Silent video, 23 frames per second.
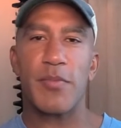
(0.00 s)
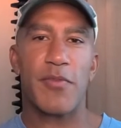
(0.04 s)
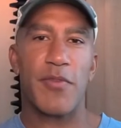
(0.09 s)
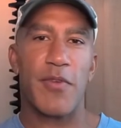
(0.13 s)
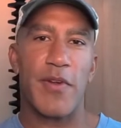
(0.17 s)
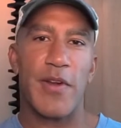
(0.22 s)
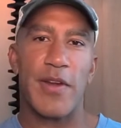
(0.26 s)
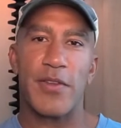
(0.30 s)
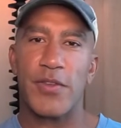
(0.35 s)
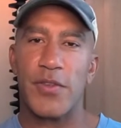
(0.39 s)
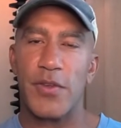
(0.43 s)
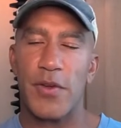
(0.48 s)
You
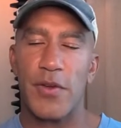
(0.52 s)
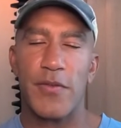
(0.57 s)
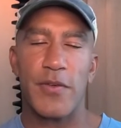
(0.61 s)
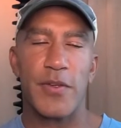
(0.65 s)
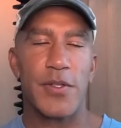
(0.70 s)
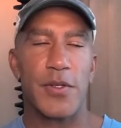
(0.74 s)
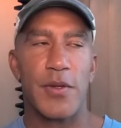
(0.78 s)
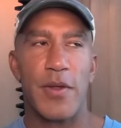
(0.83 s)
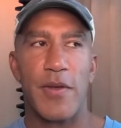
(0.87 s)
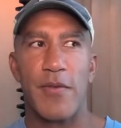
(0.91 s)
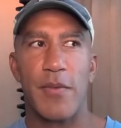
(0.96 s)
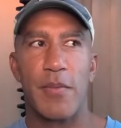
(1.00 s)
provide a
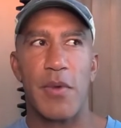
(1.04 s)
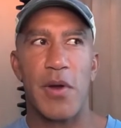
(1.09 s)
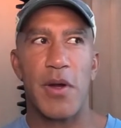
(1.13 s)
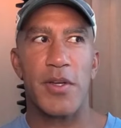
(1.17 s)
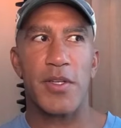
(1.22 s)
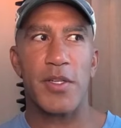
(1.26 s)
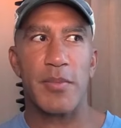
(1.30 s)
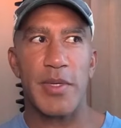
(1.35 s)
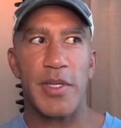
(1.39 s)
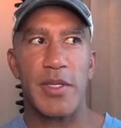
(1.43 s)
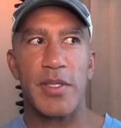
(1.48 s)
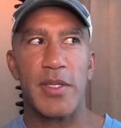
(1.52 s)
service, you have a
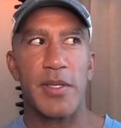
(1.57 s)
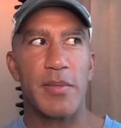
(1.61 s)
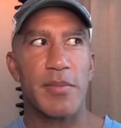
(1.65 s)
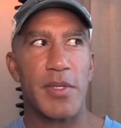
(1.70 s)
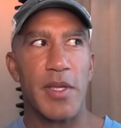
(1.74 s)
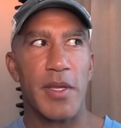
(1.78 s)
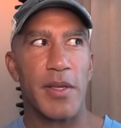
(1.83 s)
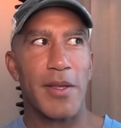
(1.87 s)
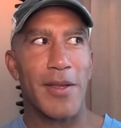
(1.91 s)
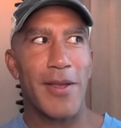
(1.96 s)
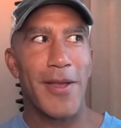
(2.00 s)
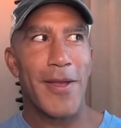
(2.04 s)
margin, but it
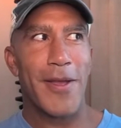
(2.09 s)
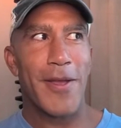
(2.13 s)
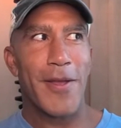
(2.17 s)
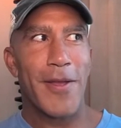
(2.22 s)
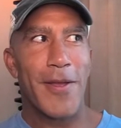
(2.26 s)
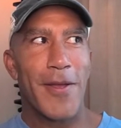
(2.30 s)
seems like